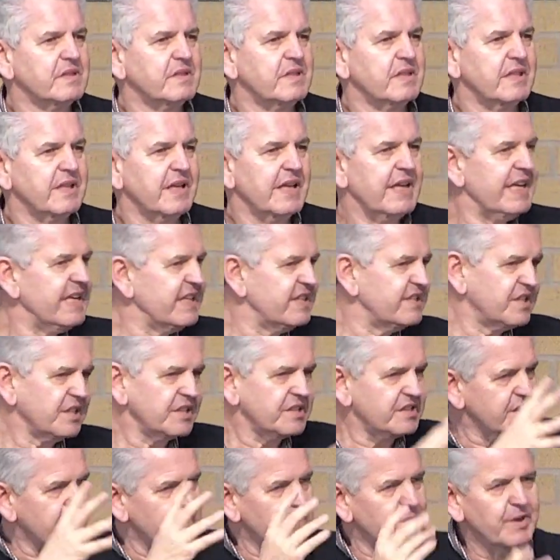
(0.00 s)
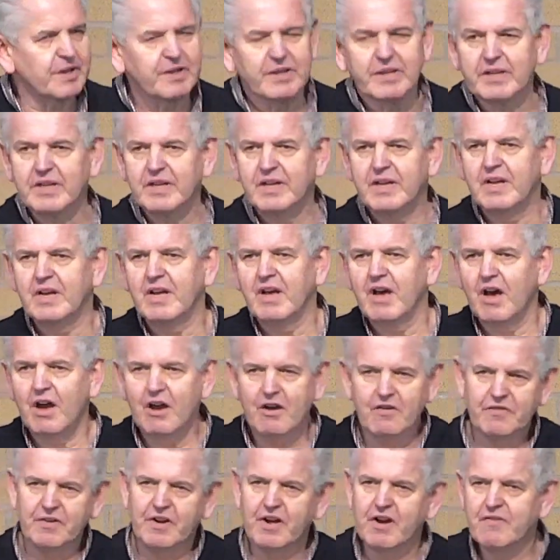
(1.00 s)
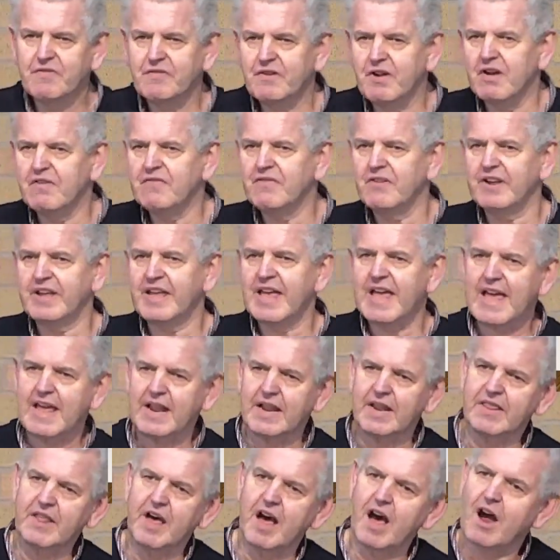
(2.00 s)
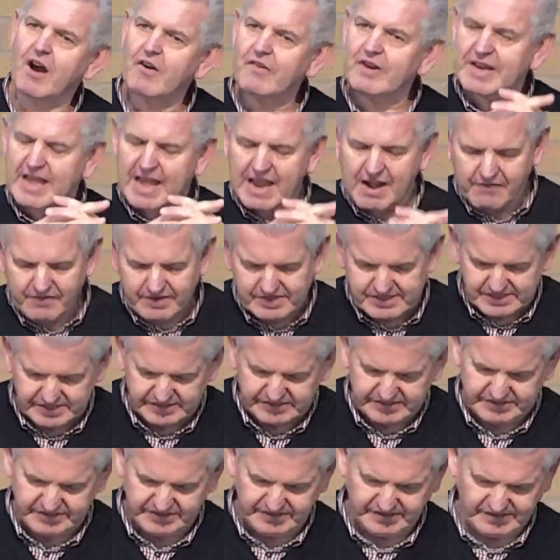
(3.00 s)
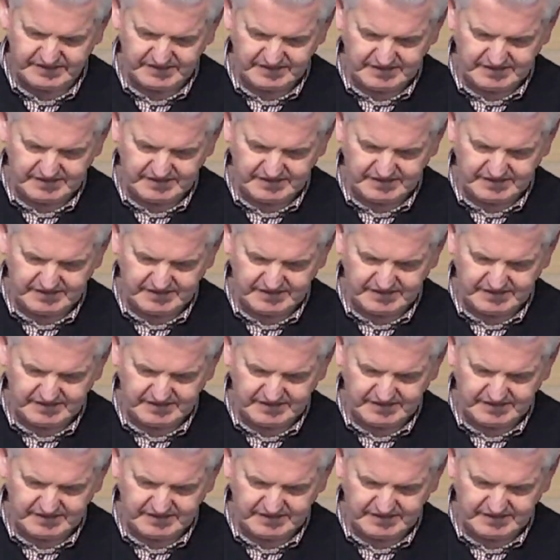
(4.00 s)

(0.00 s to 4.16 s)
Yeah, Easter sermon over and over and over again. Our inheritance.